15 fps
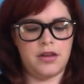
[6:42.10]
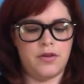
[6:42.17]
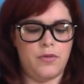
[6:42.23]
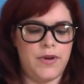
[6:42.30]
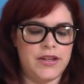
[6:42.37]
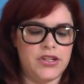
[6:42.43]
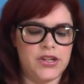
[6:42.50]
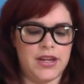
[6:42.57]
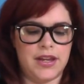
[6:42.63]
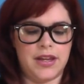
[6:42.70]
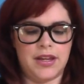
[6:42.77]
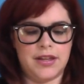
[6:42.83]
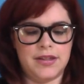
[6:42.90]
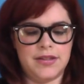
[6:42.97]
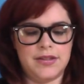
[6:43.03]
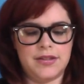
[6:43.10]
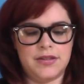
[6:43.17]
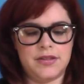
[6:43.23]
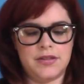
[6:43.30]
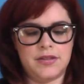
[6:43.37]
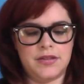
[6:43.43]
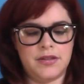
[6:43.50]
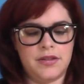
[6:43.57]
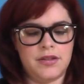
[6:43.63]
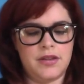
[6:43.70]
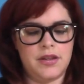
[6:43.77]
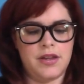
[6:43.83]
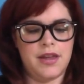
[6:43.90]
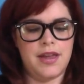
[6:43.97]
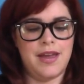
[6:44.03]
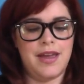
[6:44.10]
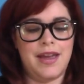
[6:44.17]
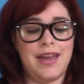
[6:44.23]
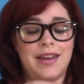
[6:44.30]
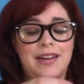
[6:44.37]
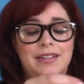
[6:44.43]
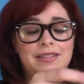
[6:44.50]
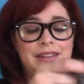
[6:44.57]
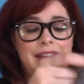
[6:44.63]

which is in a